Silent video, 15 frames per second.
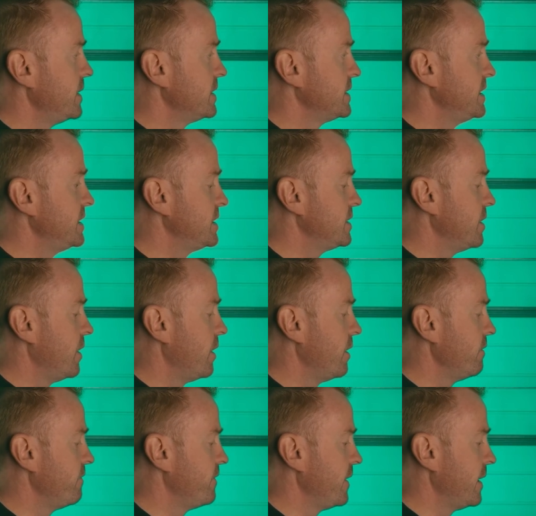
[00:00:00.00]
since
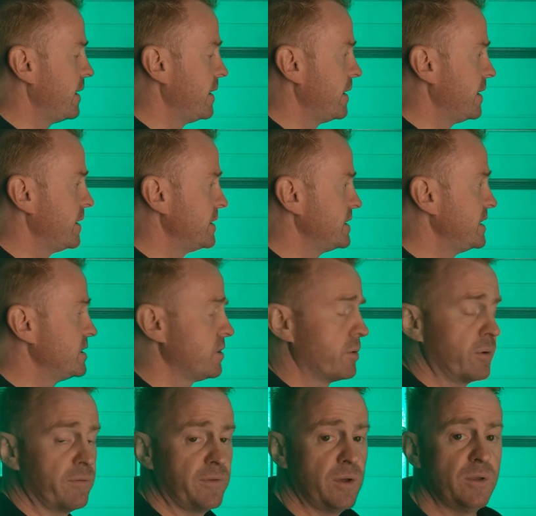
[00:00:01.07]
I
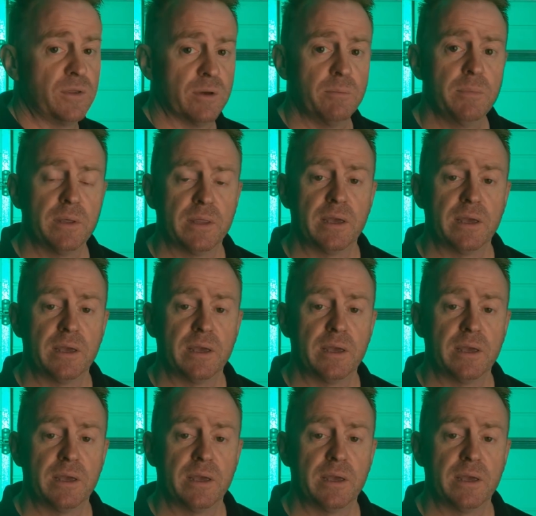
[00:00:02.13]
reviewed them,